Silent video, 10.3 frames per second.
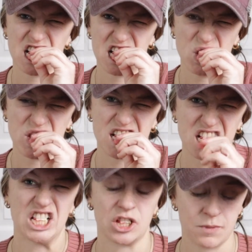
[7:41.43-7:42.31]
my
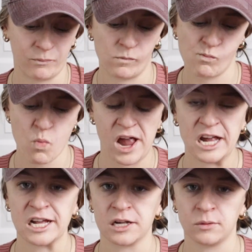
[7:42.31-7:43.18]
gosh.
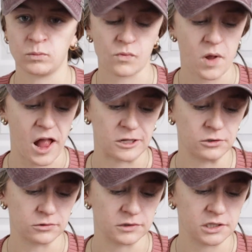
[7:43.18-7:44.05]
Yeah,
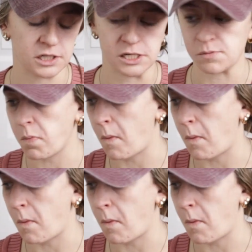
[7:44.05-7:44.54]
these are really hard.